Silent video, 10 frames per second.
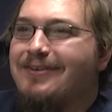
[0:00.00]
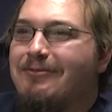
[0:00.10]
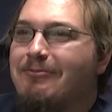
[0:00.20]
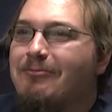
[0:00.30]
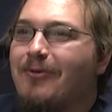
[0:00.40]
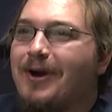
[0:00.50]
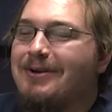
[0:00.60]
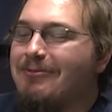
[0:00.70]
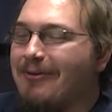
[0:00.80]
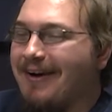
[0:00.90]
Boy.
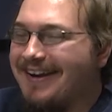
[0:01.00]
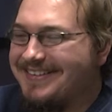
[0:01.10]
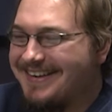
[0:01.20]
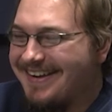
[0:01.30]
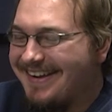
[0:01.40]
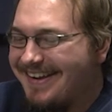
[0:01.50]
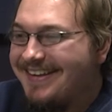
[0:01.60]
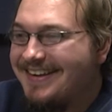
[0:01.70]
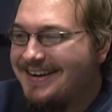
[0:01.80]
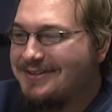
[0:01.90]
What?
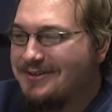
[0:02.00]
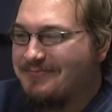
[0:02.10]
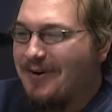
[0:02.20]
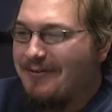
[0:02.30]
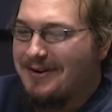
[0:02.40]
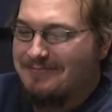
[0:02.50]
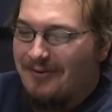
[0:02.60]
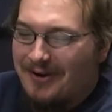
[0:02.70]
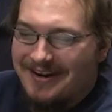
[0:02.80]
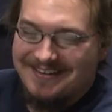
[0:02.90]
You just proved his
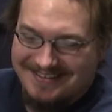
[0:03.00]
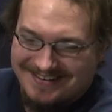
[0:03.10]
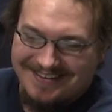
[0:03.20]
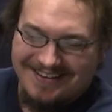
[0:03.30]
point.